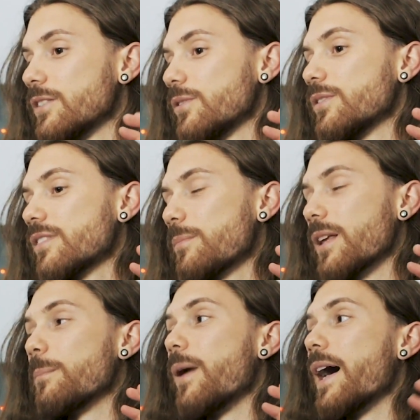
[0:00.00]
do
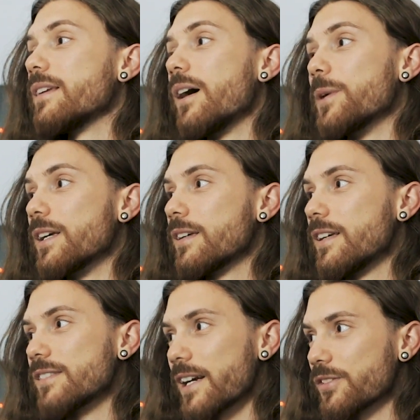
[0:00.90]
something mind-numbing
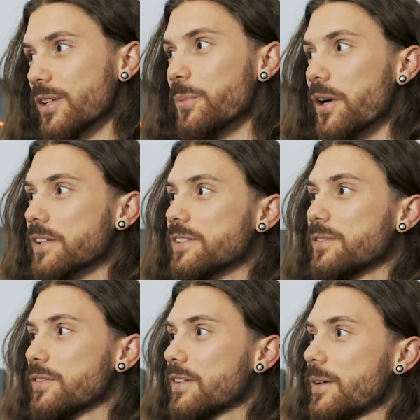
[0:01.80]
is actually productive.